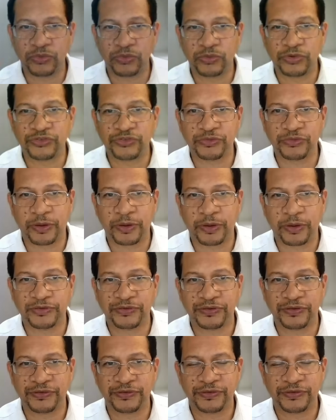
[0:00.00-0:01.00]

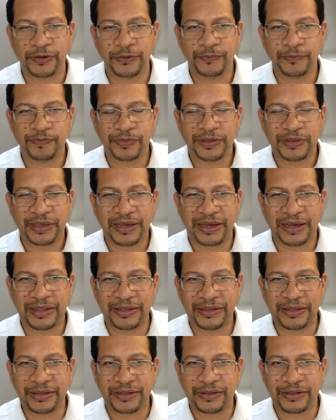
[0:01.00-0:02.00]
responses.
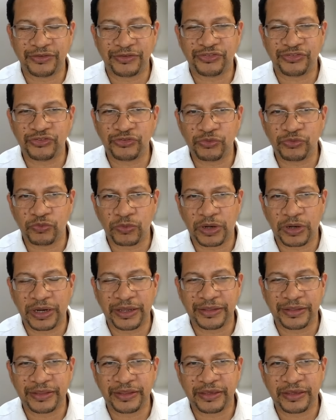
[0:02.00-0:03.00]
And this is
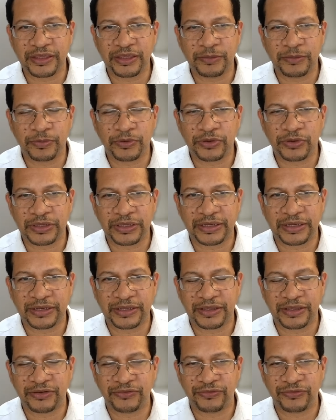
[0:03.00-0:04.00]
why they keep on
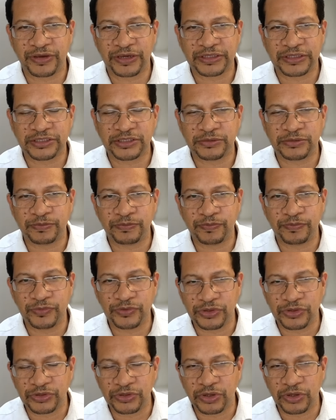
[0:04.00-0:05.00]
getting infected.
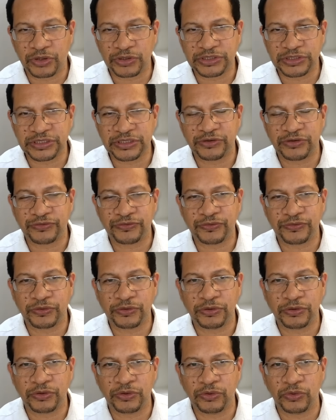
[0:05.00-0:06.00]
Not enough
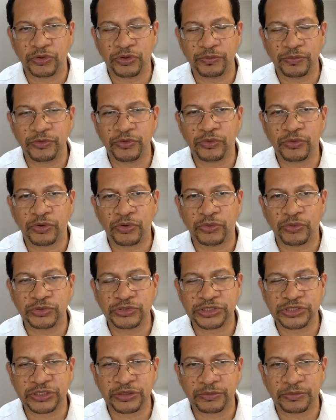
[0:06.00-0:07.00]
good
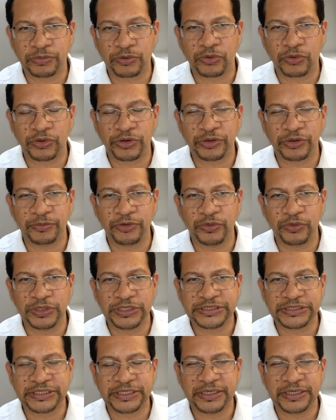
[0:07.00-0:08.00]
mucosal broad
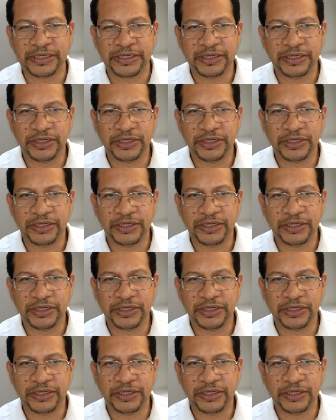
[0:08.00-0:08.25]
immunity,